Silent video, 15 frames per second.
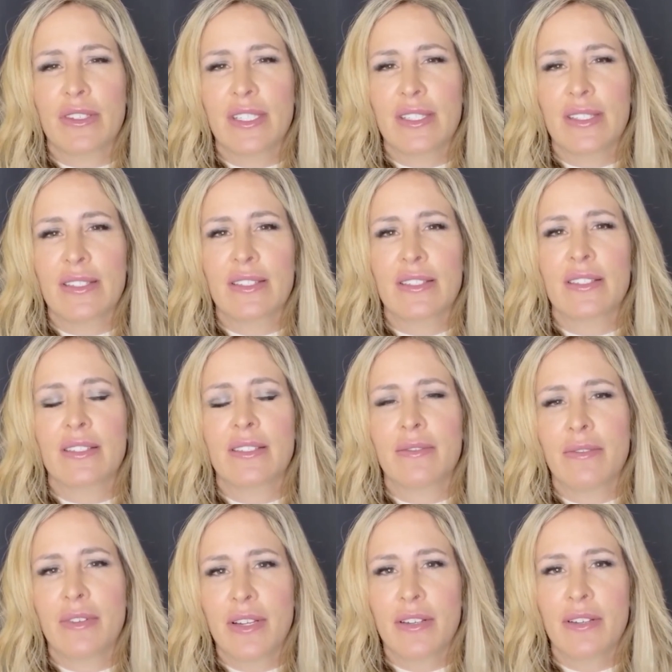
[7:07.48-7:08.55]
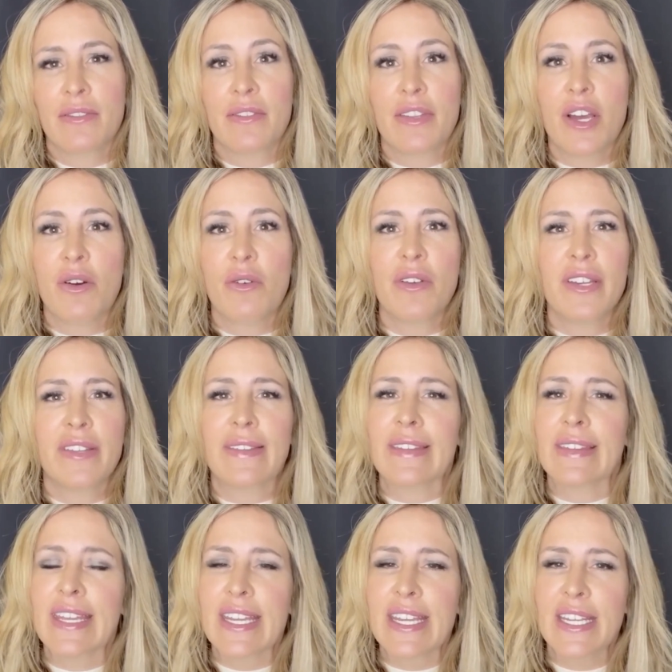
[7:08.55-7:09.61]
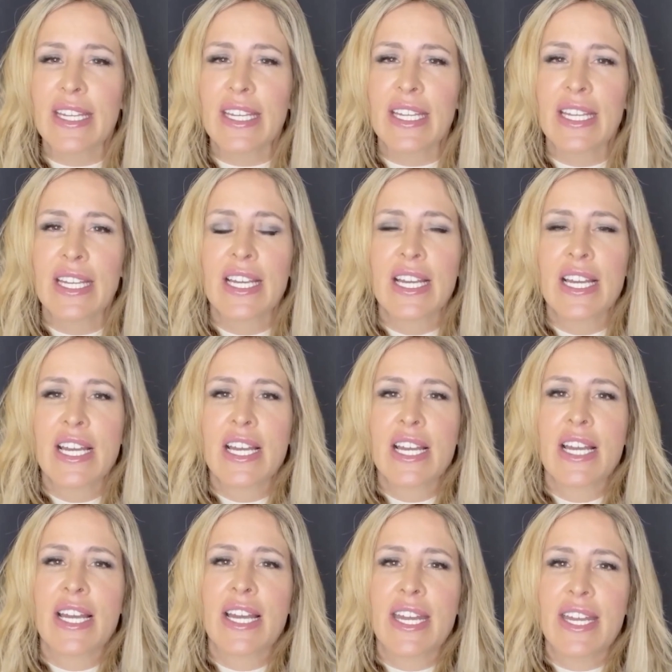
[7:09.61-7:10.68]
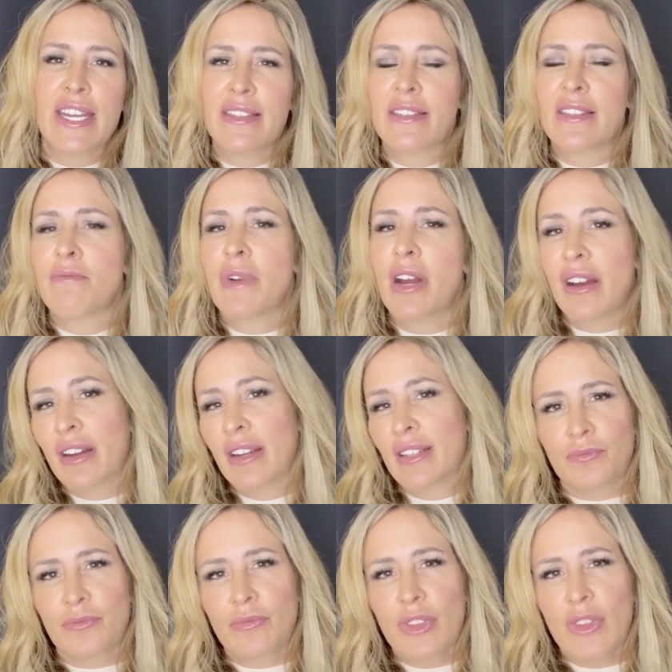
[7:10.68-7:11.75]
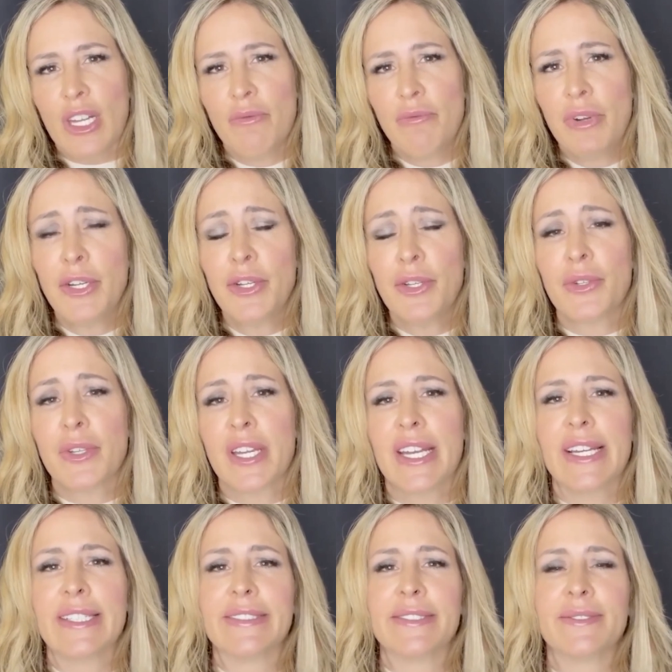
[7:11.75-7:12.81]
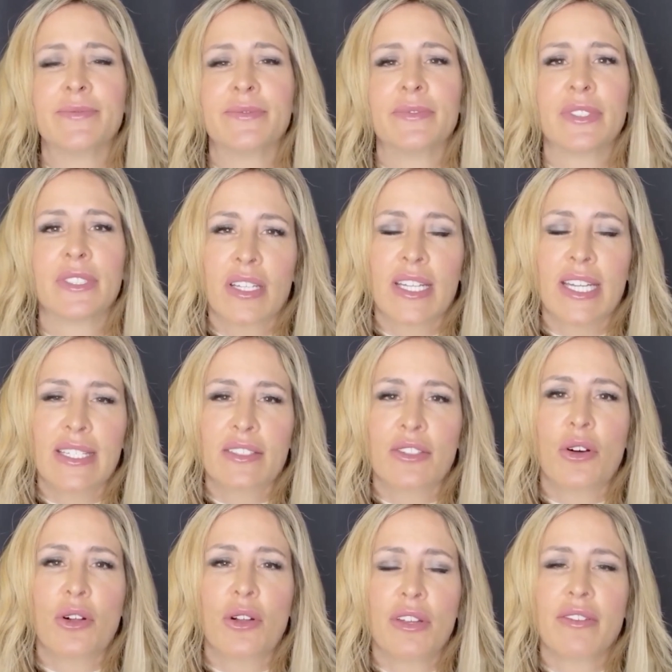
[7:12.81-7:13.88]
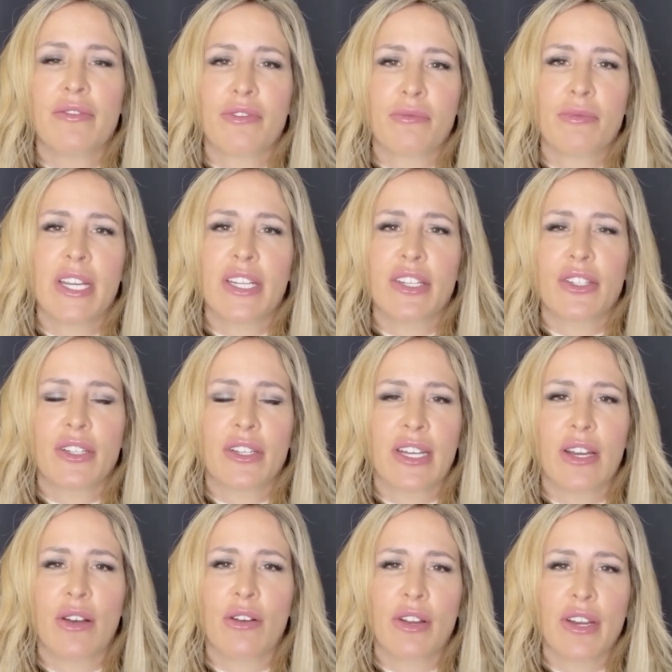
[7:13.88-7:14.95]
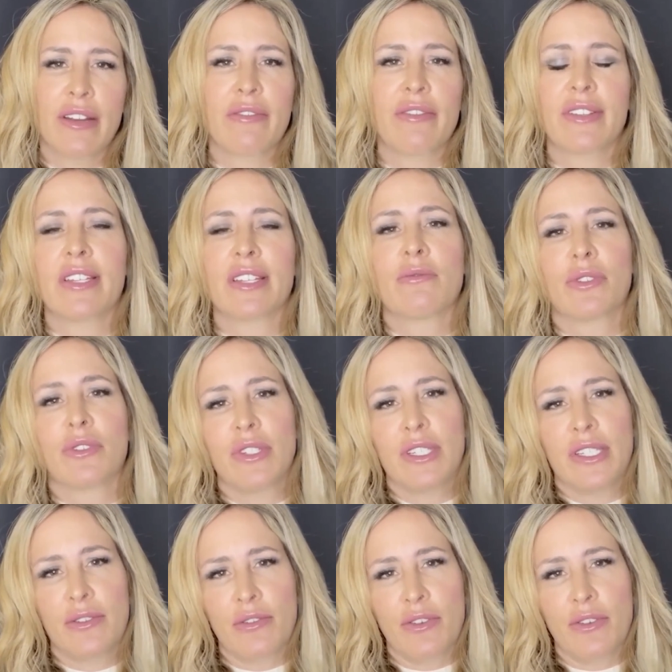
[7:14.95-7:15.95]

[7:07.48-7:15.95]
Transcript: It's the only thing in the market where you can get all information and learn everything what you need to